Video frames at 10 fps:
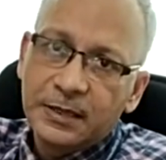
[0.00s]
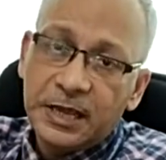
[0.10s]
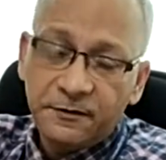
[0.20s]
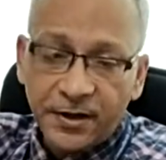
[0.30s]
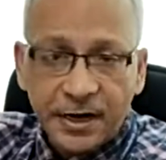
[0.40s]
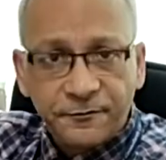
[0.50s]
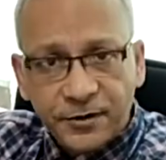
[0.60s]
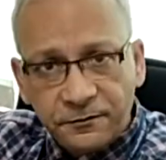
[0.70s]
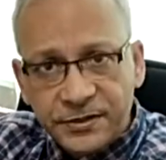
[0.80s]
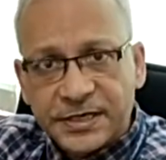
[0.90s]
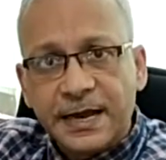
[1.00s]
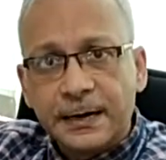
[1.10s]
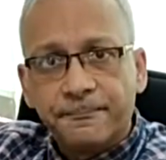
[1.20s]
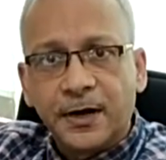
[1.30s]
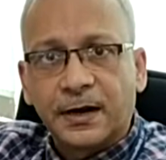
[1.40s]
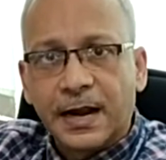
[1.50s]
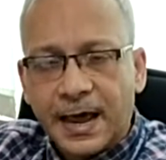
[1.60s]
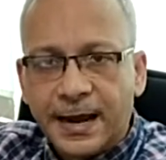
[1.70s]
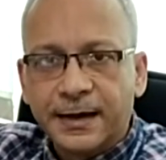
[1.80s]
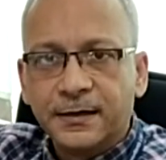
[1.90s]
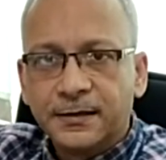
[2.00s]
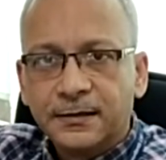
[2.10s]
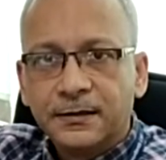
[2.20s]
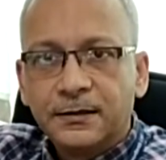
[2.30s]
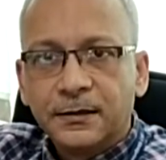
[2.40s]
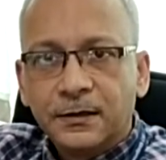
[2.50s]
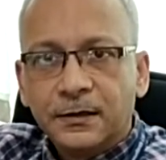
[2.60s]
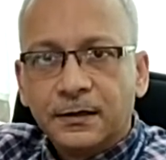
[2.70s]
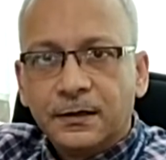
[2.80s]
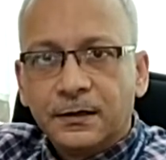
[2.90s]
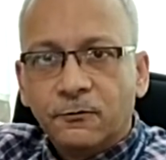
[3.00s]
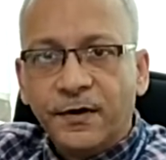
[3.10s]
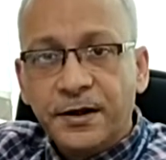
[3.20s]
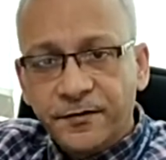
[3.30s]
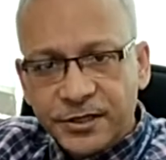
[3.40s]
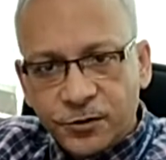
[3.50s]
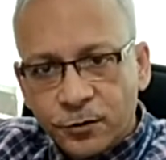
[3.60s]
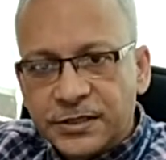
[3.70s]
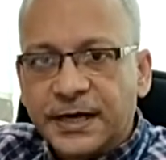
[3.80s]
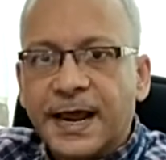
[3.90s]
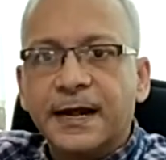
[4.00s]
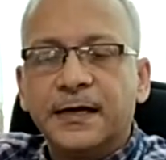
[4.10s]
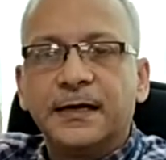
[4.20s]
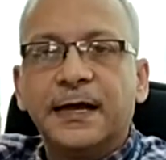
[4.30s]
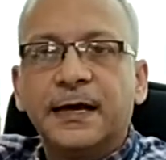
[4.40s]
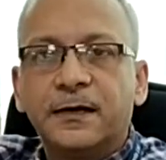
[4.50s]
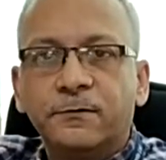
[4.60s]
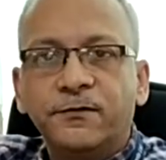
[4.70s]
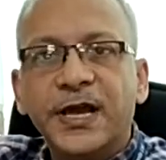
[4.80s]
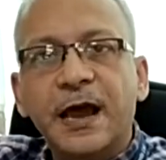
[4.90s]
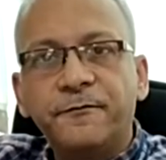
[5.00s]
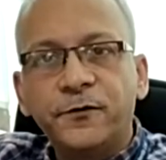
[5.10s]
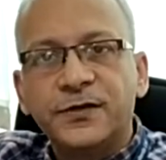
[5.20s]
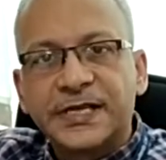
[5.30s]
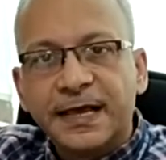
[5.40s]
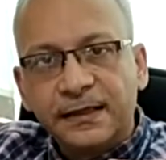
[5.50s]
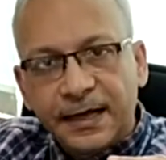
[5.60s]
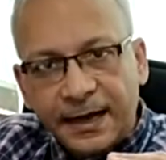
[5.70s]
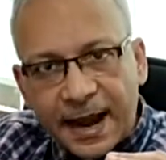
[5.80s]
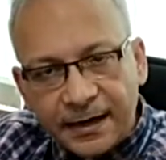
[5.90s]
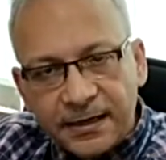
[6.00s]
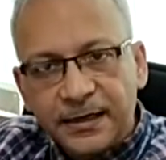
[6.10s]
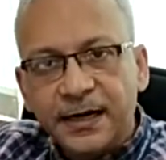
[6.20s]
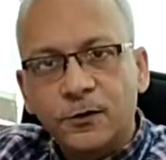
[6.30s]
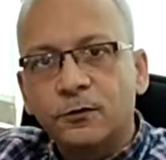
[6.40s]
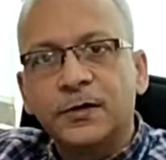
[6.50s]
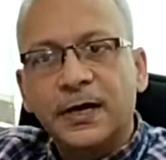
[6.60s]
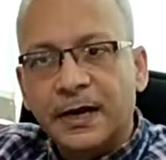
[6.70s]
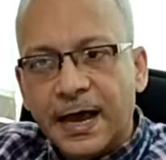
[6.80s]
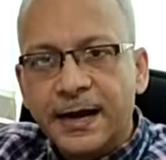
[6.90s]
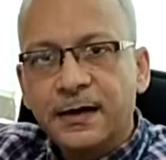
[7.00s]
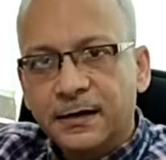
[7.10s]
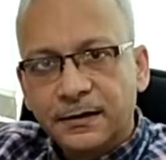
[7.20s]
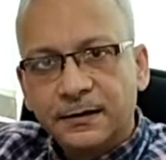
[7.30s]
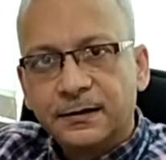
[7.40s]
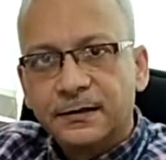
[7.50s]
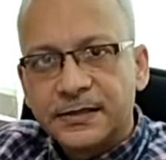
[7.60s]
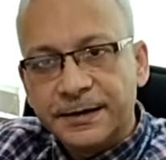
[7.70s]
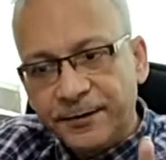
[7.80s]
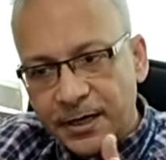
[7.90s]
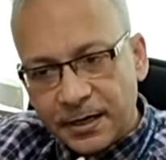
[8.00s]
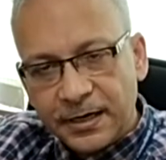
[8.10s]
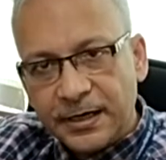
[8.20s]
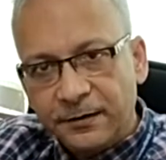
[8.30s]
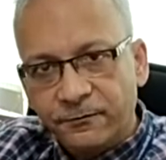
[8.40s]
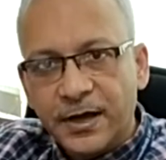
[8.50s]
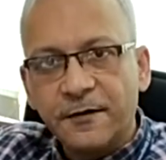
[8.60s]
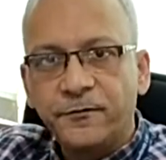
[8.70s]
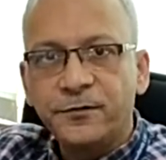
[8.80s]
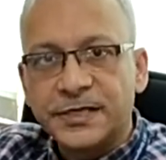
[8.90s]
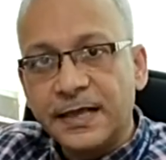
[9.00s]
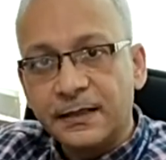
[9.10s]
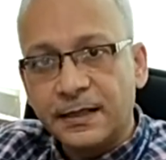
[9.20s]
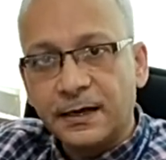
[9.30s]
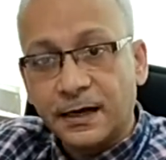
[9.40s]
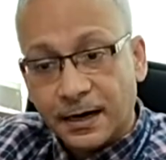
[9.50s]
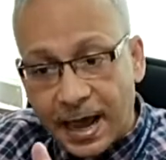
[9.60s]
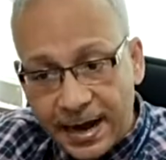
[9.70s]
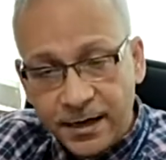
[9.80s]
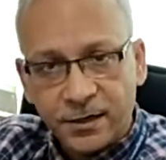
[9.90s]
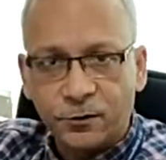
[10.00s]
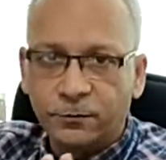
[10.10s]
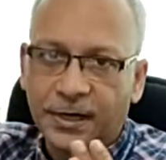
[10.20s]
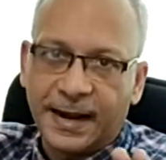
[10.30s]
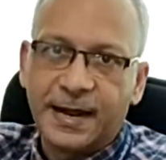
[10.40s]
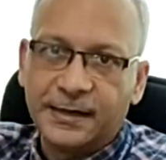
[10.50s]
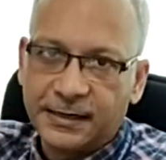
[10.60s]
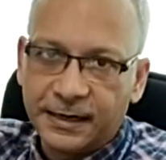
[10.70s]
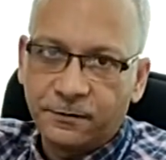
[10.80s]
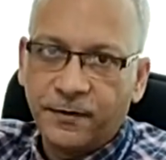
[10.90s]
Even after we sign up a client, when we source a candidate, we have to sell the candidate to the client. Similarly, we have to sell the client to the candidate.